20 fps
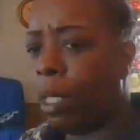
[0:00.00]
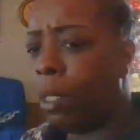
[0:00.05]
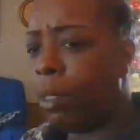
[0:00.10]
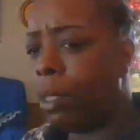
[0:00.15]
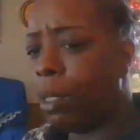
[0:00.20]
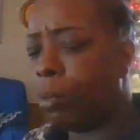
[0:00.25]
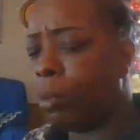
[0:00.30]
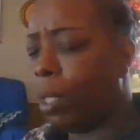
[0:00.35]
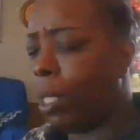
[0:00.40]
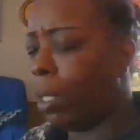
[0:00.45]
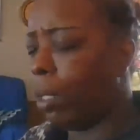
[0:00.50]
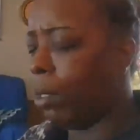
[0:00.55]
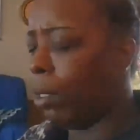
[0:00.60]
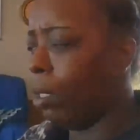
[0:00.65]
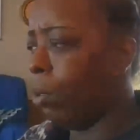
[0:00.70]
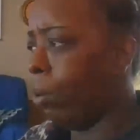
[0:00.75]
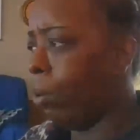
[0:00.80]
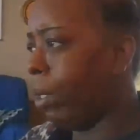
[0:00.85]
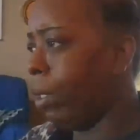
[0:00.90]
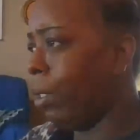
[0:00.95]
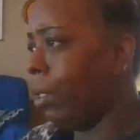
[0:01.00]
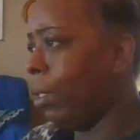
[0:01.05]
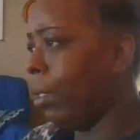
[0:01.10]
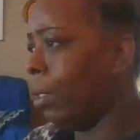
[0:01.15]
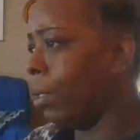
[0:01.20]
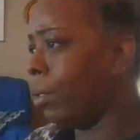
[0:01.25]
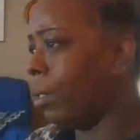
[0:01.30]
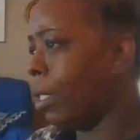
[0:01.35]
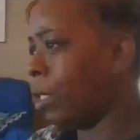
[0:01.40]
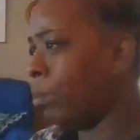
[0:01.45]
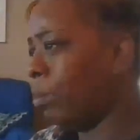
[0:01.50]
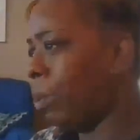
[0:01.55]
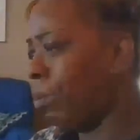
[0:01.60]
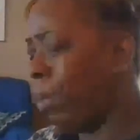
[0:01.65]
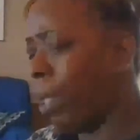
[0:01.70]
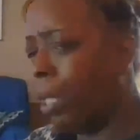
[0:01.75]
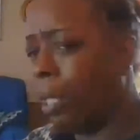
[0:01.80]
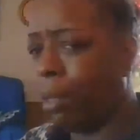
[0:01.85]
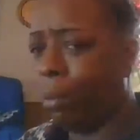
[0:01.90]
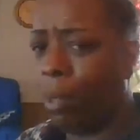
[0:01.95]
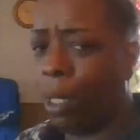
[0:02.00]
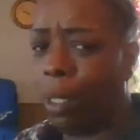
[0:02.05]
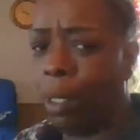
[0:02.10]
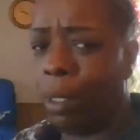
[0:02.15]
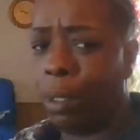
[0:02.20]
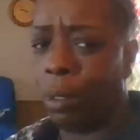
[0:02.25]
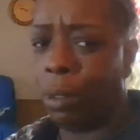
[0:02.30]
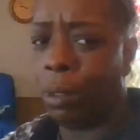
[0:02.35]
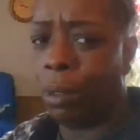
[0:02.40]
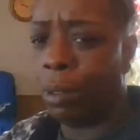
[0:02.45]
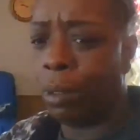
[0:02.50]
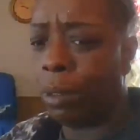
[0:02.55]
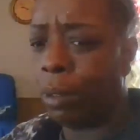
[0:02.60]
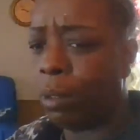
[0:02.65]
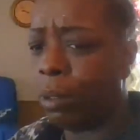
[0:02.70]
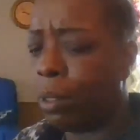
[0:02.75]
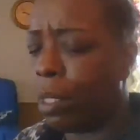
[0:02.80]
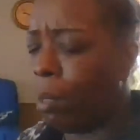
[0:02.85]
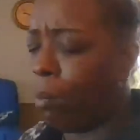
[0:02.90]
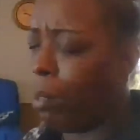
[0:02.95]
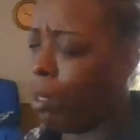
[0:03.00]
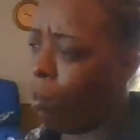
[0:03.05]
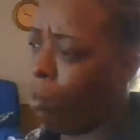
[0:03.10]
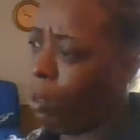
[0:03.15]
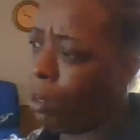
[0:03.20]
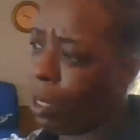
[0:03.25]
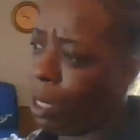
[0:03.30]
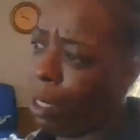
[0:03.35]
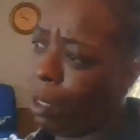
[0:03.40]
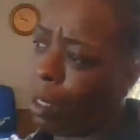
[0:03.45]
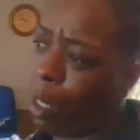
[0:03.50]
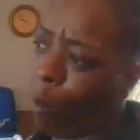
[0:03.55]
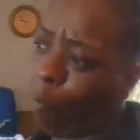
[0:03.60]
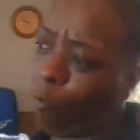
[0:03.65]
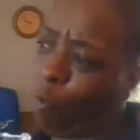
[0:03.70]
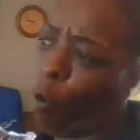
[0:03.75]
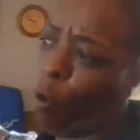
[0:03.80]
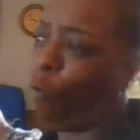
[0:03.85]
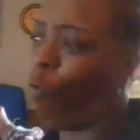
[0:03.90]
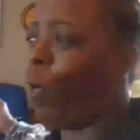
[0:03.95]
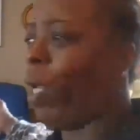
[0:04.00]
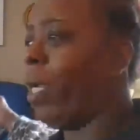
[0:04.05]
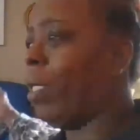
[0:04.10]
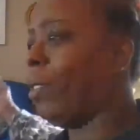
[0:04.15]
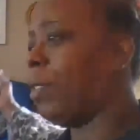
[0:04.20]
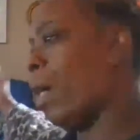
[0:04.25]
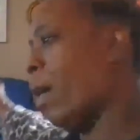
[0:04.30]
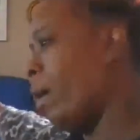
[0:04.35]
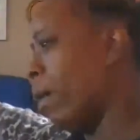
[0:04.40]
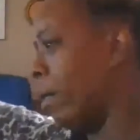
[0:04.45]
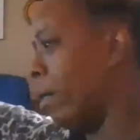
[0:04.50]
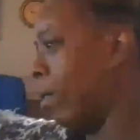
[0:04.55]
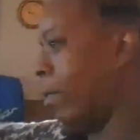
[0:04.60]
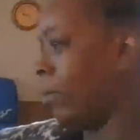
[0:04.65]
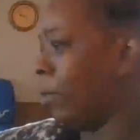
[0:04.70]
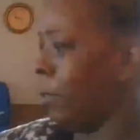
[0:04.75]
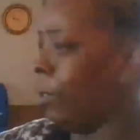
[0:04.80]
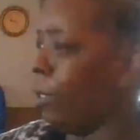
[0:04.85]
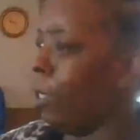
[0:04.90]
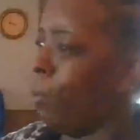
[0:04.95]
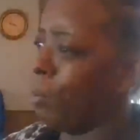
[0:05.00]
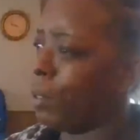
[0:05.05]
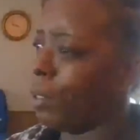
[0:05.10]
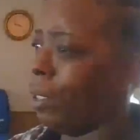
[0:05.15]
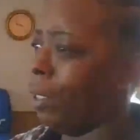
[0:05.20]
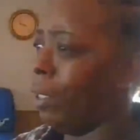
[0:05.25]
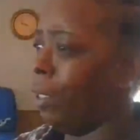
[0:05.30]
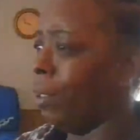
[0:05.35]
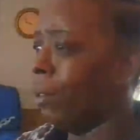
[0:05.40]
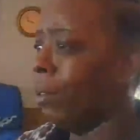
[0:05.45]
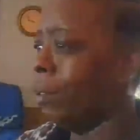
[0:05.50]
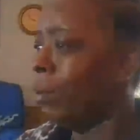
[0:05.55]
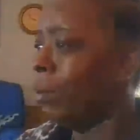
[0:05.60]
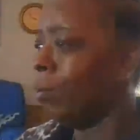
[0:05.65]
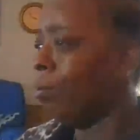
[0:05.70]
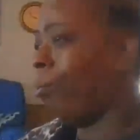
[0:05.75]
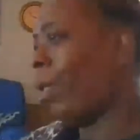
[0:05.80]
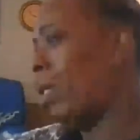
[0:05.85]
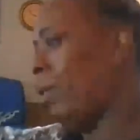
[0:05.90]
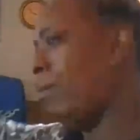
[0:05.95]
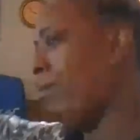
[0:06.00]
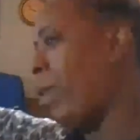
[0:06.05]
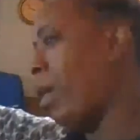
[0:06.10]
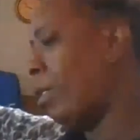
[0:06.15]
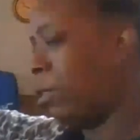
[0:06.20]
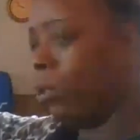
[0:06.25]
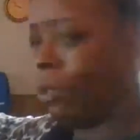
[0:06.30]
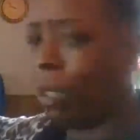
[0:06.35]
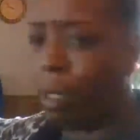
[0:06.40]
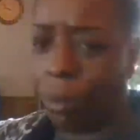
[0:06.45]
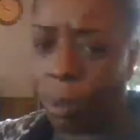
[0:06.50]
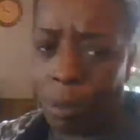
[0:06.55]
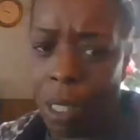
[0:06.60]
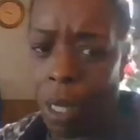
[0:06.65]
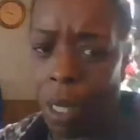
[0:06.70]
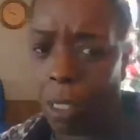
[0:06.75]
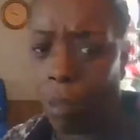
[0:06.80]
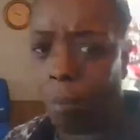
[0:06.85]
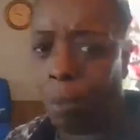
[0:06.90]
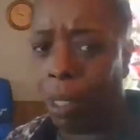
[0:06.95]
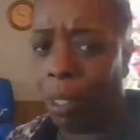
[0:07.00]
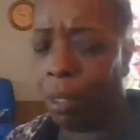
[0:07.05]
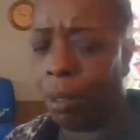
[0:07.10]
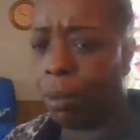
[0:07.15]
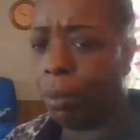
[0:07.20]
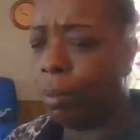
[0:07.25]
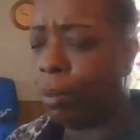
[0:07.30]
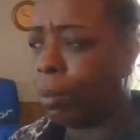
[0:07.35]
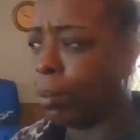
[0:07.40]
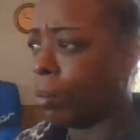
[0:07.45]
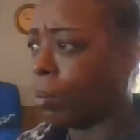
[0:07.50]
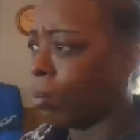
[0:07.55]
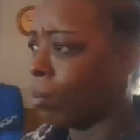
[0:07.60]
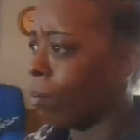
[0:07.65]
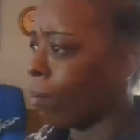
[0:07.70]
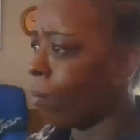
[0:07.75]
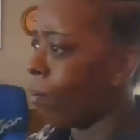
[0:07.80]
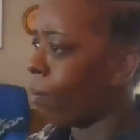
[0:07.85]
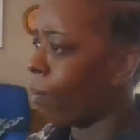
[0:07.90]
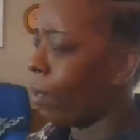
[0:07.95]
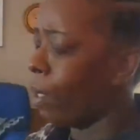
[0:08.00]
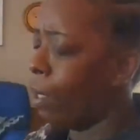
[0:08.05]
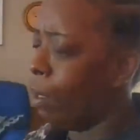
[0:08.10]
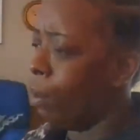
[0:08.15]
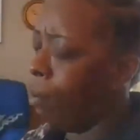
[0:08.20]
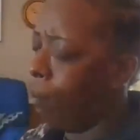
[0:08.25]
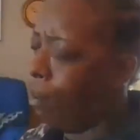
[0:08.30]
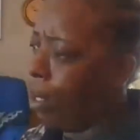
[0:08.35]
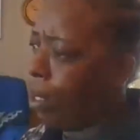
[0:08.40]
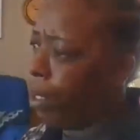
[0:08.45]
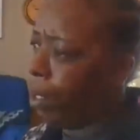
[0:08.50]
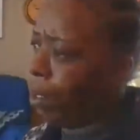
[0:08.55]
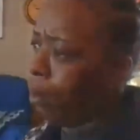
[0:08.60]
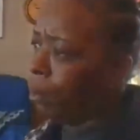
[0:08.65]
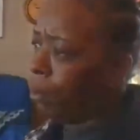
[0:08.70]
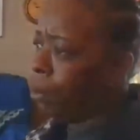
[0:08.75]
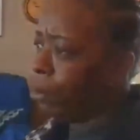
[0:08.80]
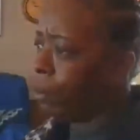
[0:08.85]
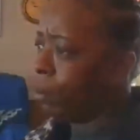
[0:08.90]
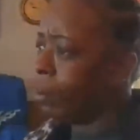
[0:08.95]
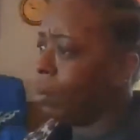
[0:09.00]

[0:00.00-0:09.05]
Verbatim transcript: I just would like to know where he is. That's my buddy, man. I mean, we down like four flat tires, you know what I'm saying? Mad Max, you know what I'm talking about. Man,